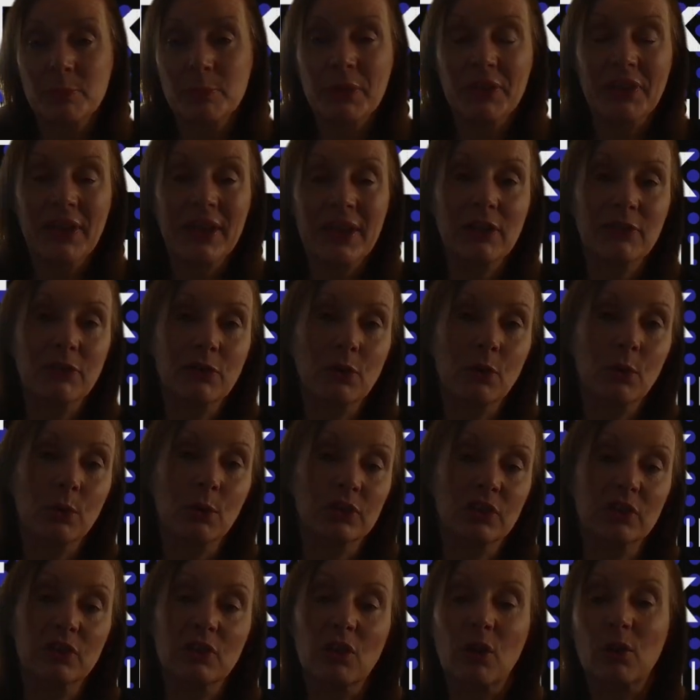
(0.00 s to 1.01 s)
But then, of
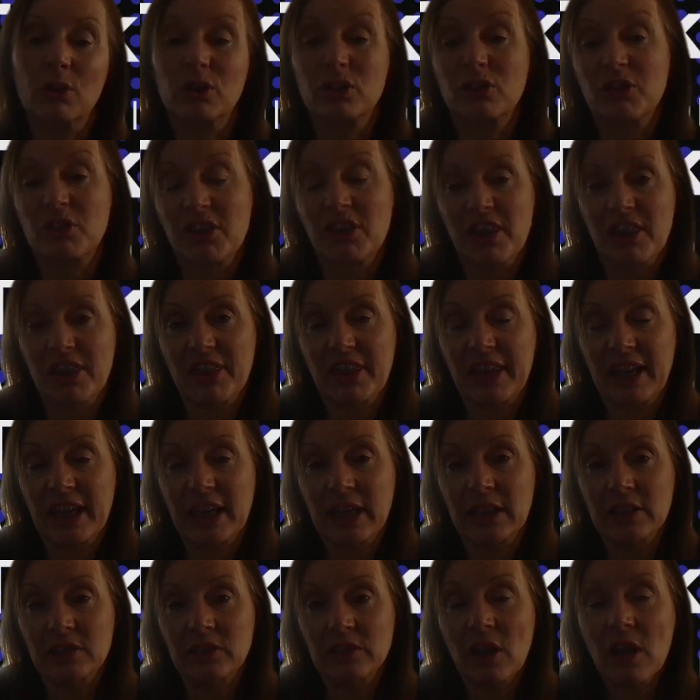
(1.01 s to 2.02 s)
course, there's lots of other
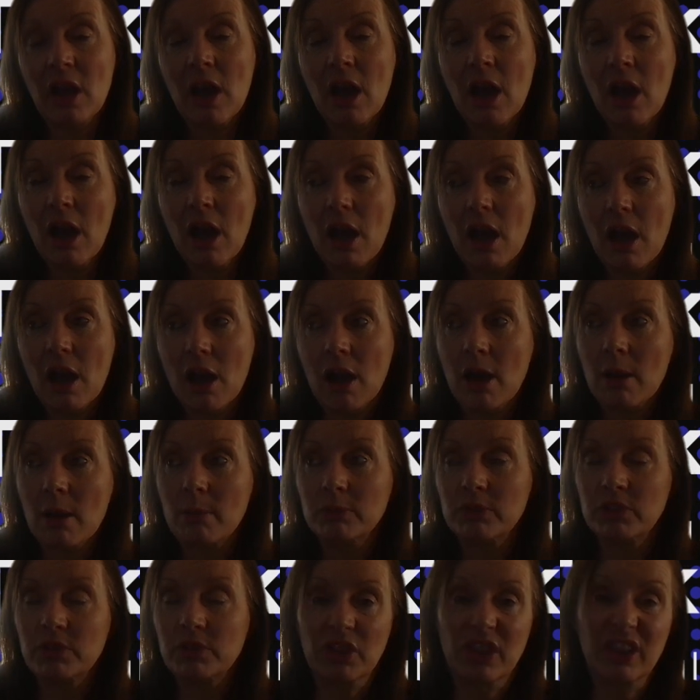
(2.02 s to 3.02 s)
things
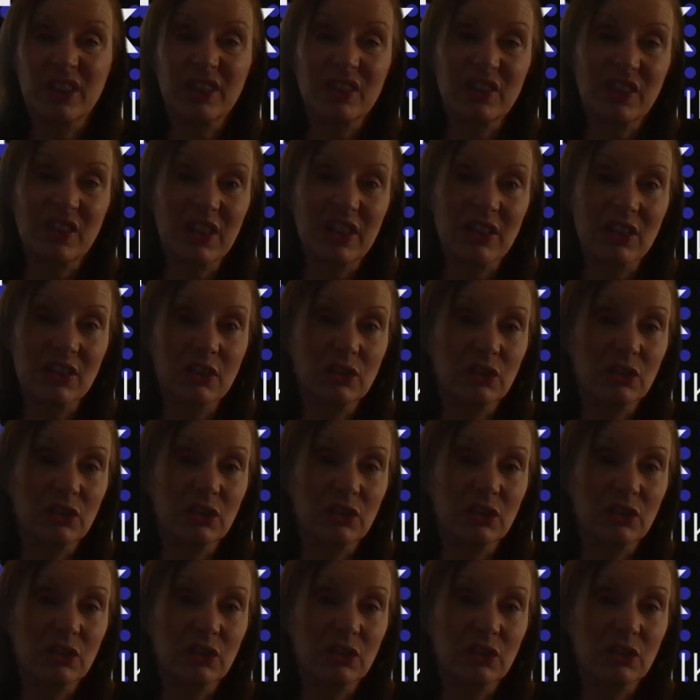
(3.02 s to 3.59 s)
to consider.